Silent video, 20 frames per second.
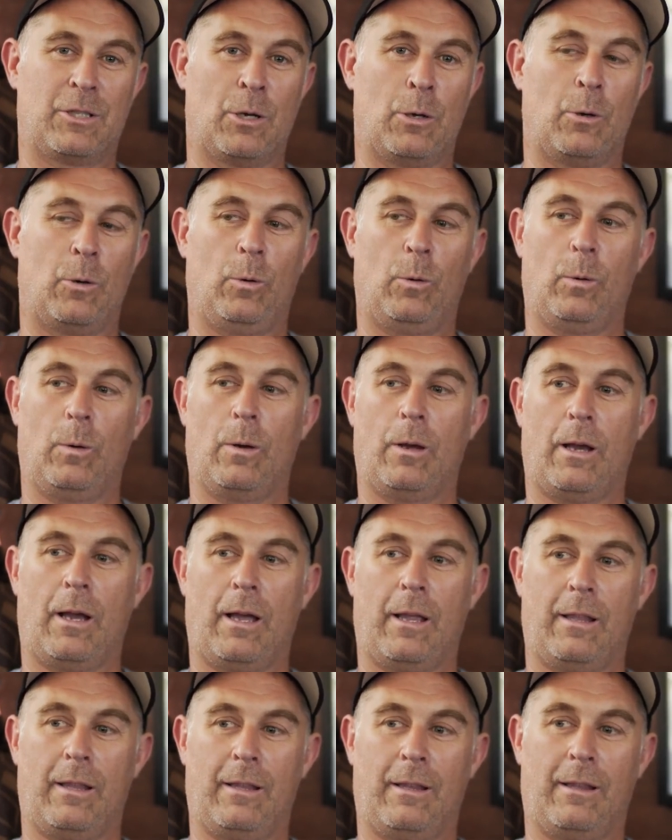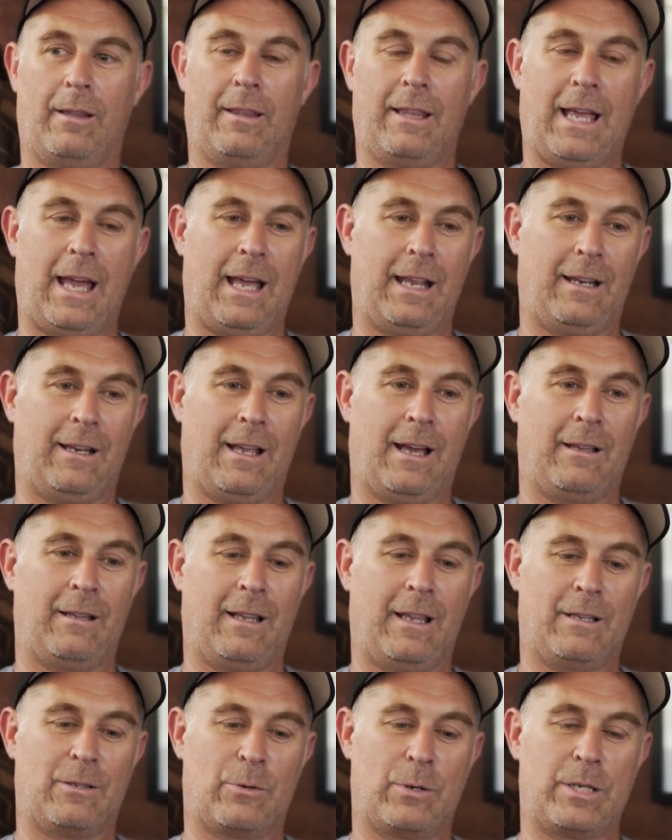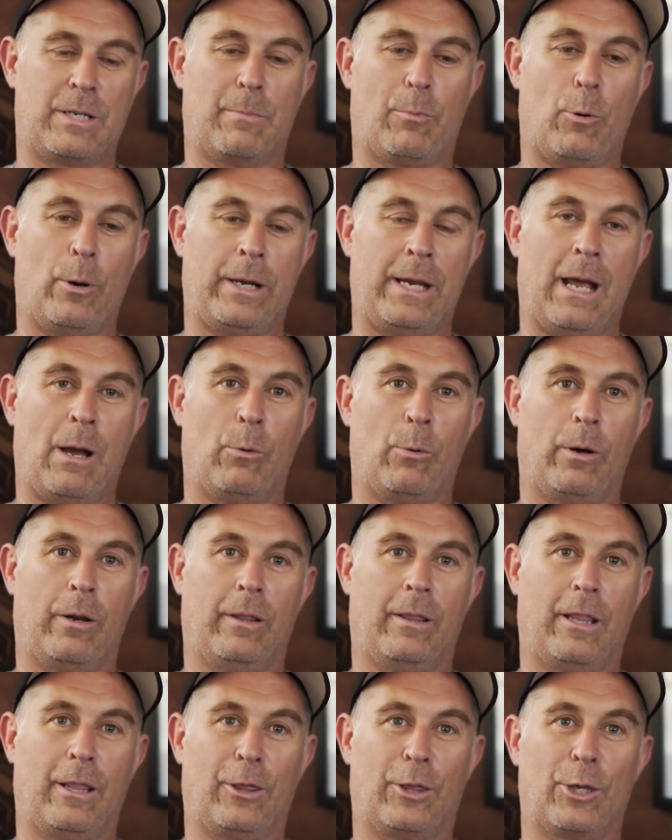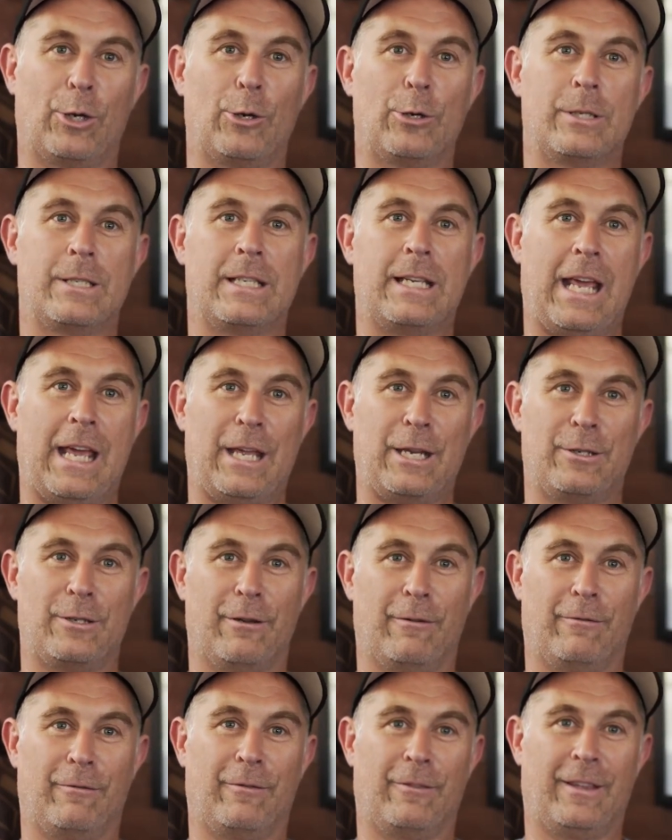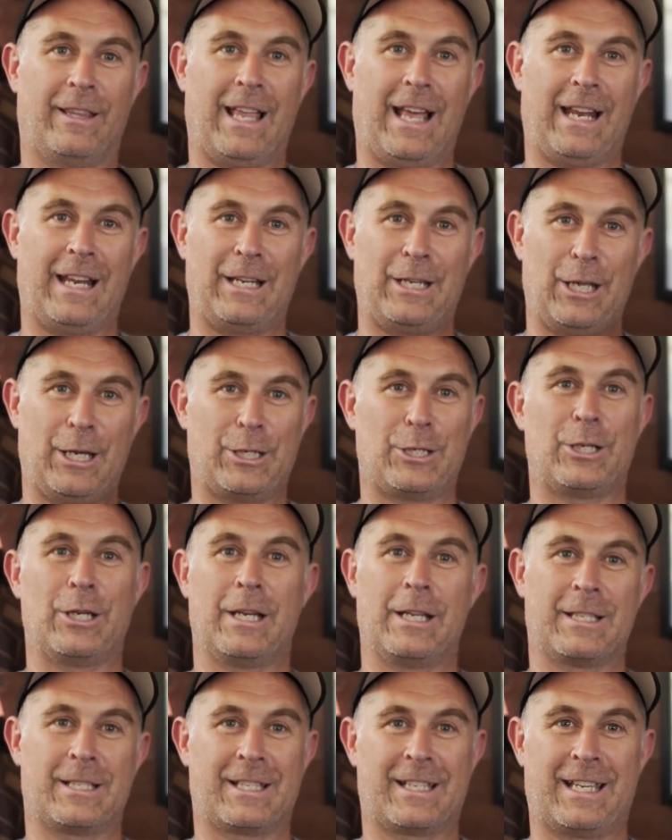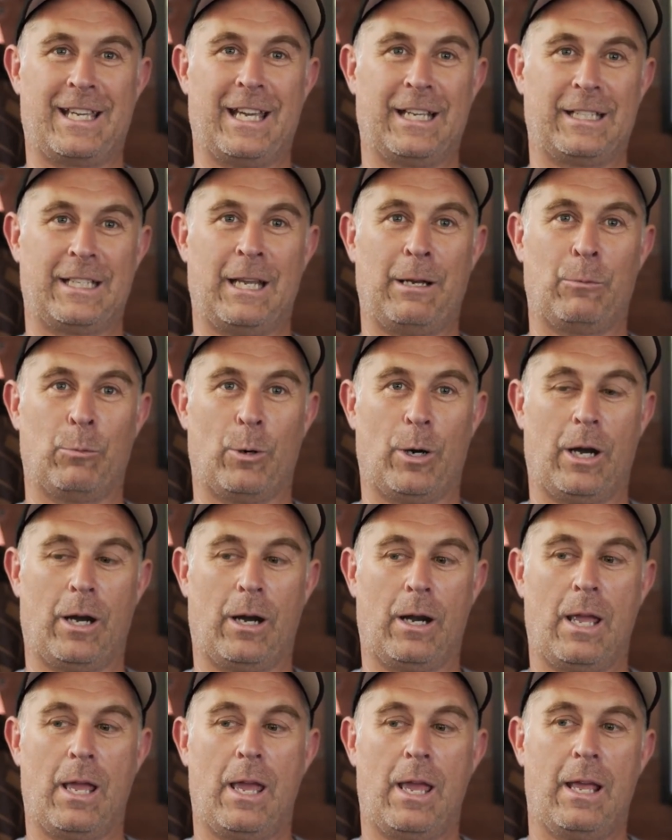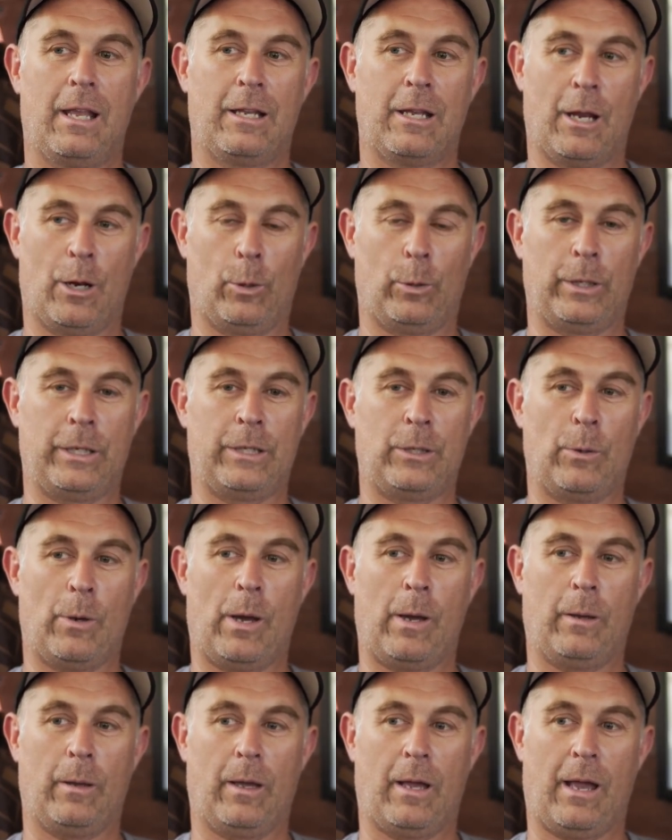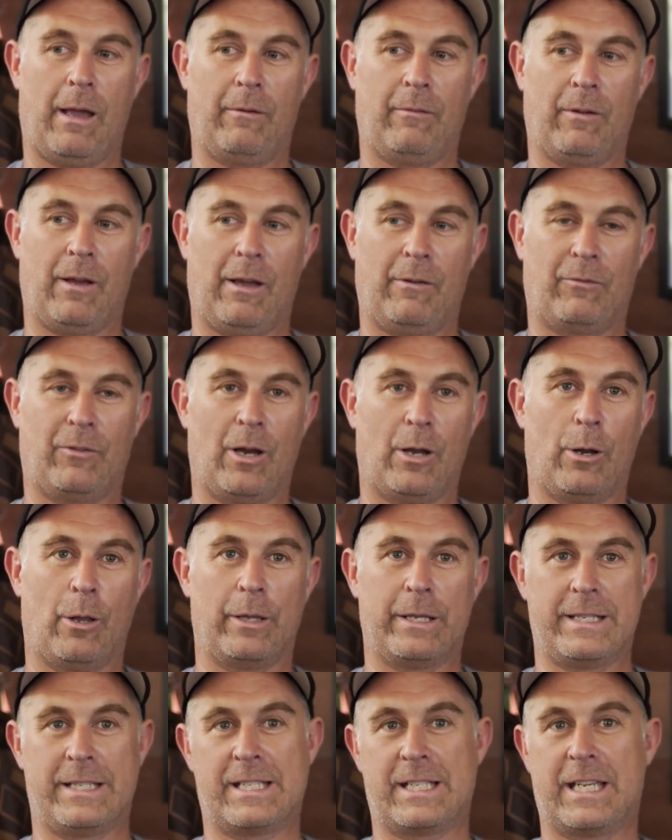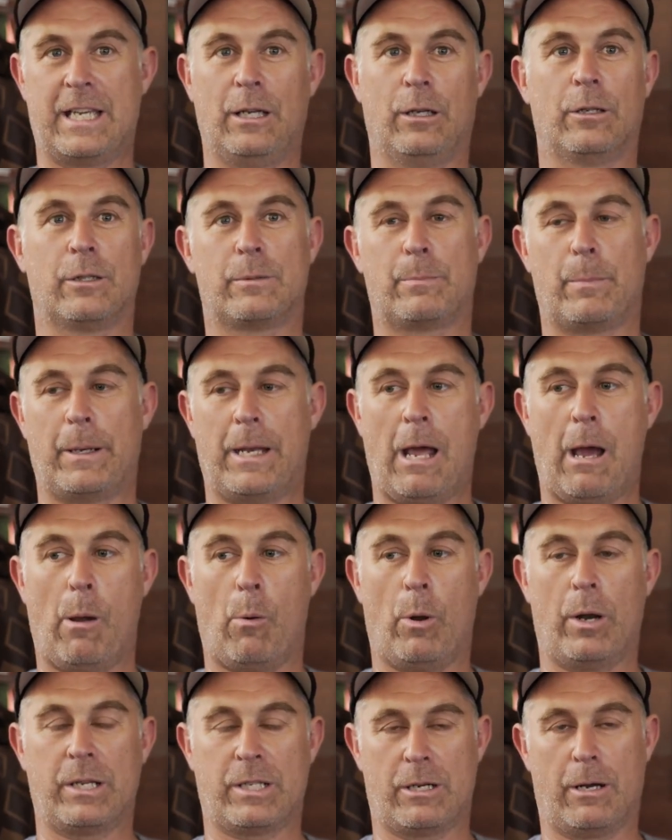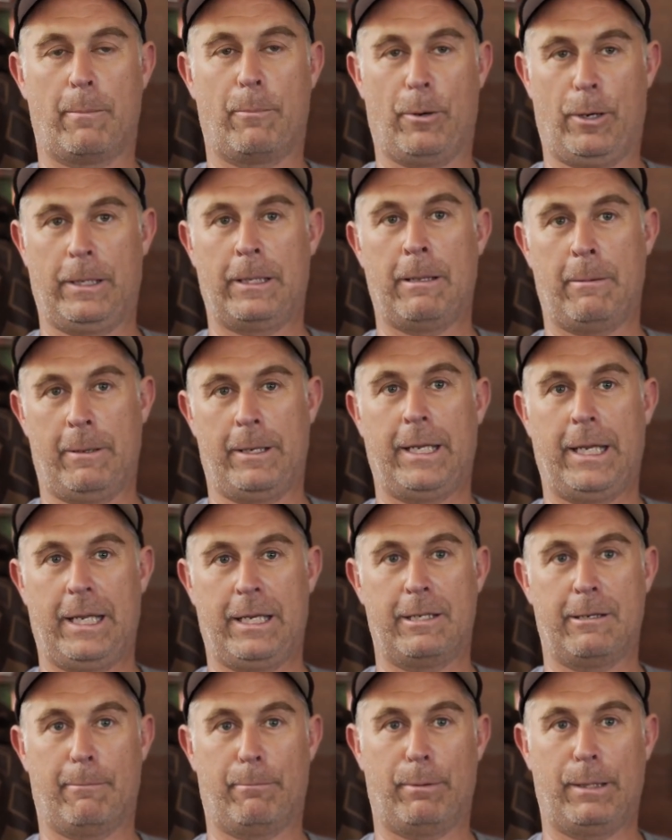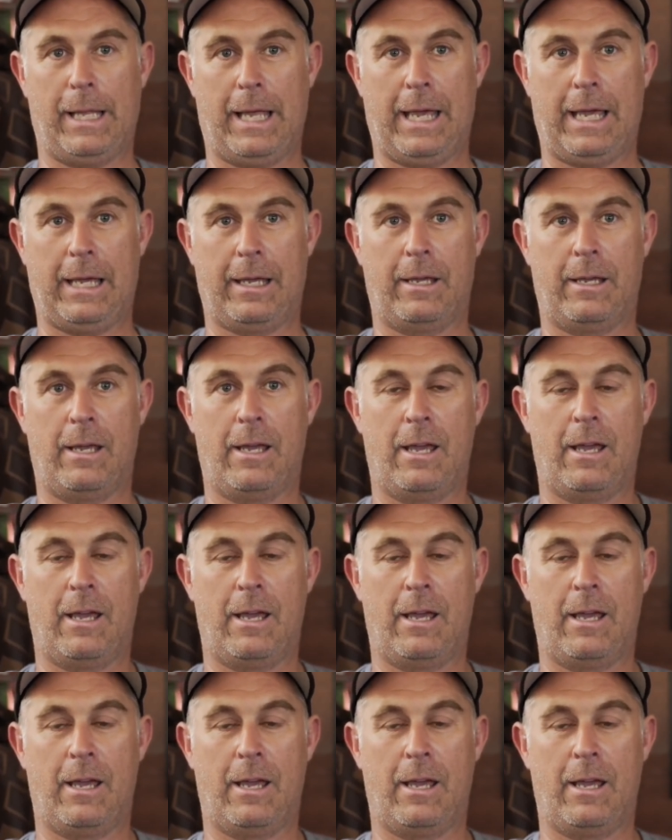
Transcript: so that it's reached a point now where the third stage of that addiction is kicked in, where not only do I've got all these skills, but now I want to start putting them into play.